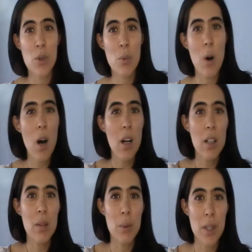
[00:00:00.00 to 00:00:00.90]

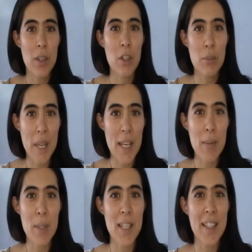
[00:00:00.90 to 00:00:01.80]
walk with your
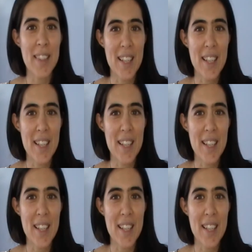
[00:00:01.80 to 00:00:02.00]
baby.